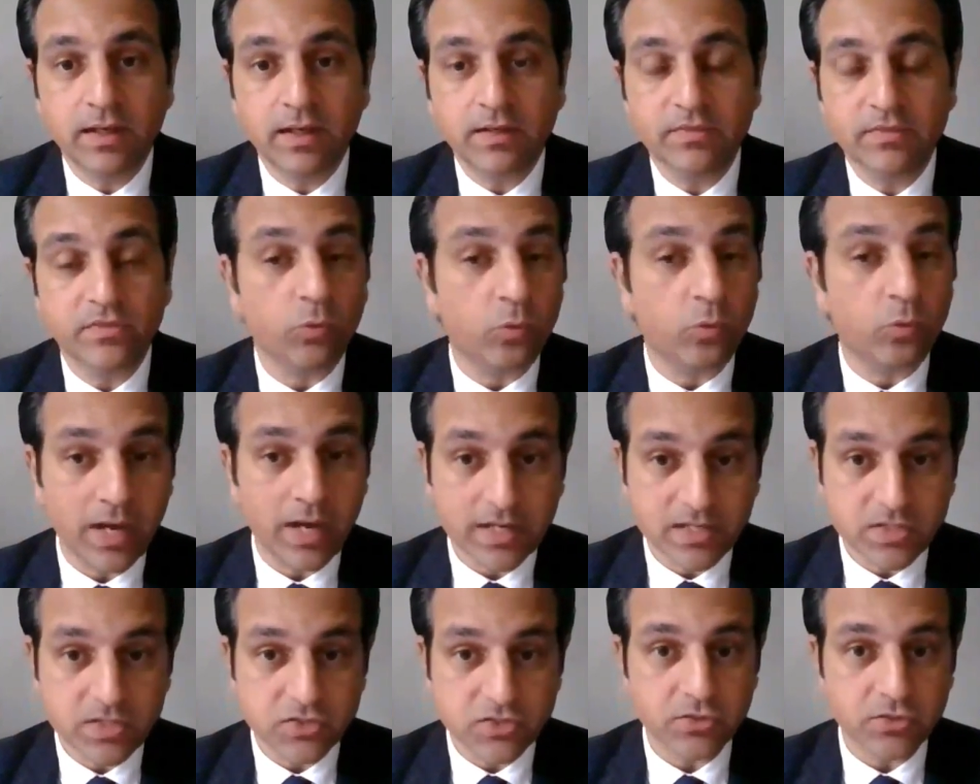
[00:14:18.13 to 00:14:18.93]
the
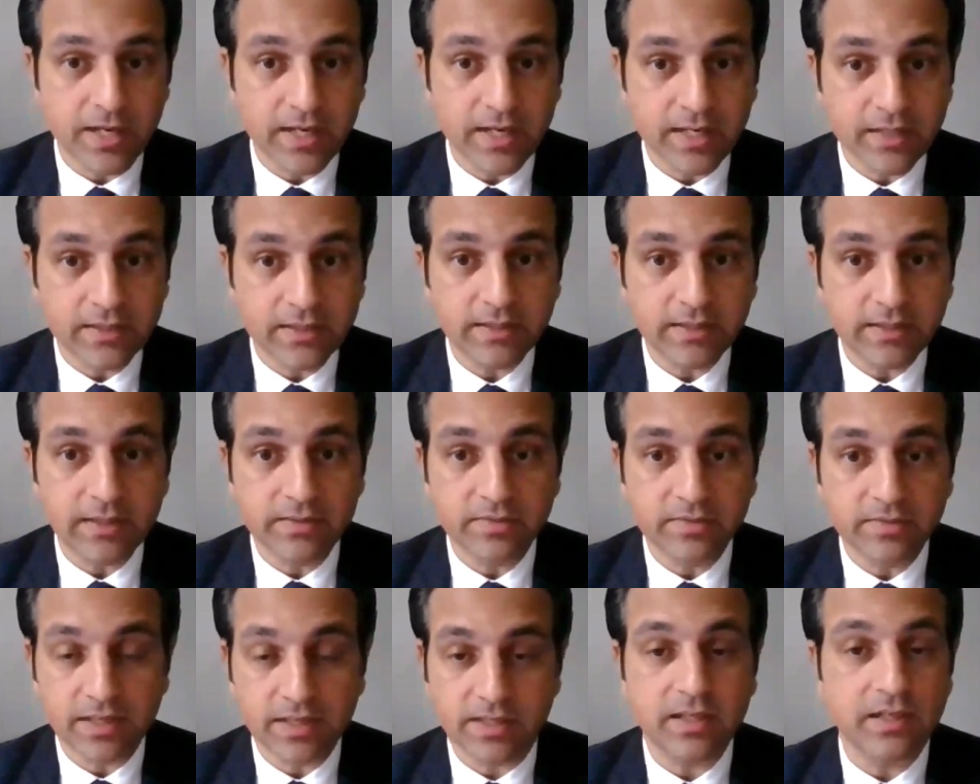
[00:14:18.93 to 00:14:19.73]
wine trade in
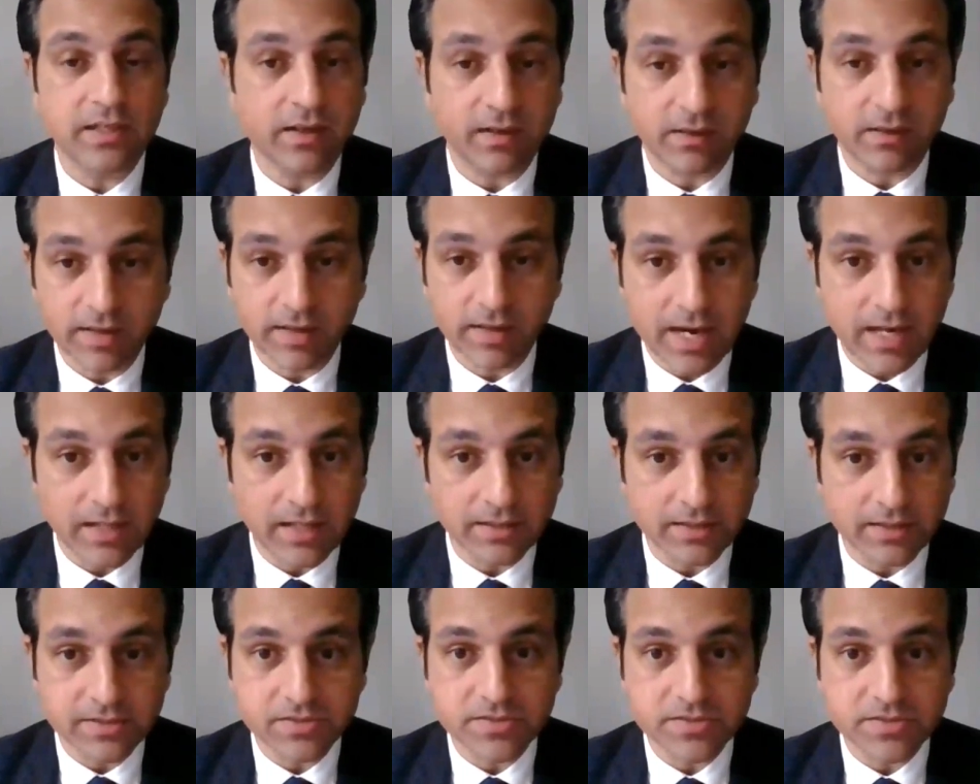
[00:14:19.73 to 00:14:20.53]
the Canary
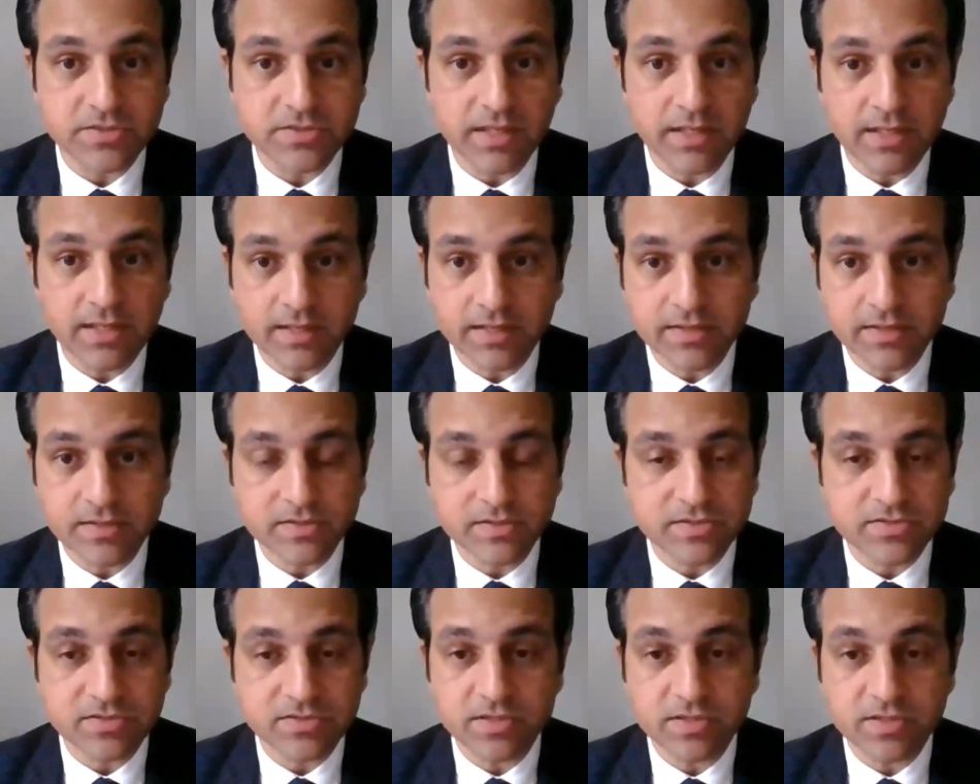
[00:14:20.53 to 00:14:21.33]
Islands
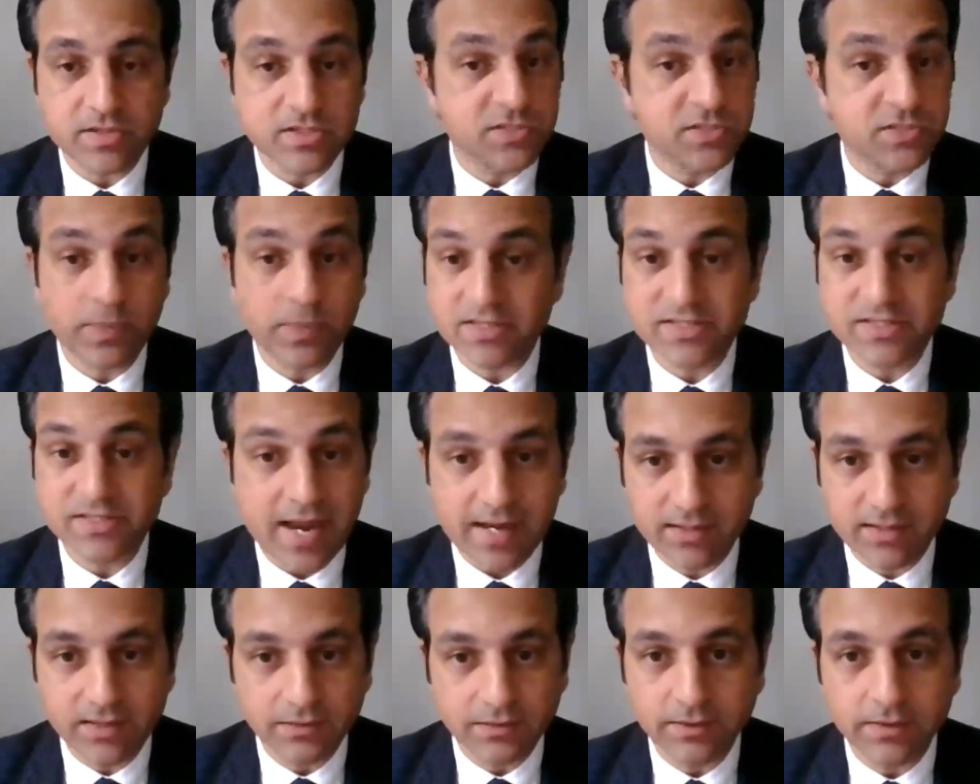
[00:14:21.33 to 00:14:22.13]
is
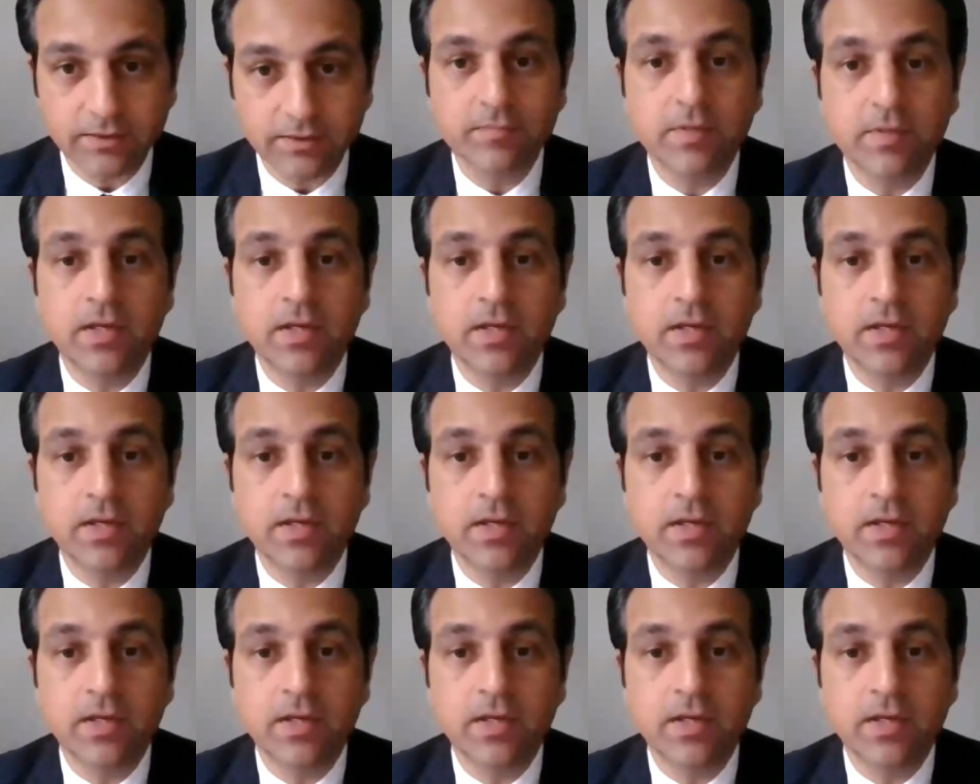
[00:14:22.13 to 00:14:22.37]
spectacular.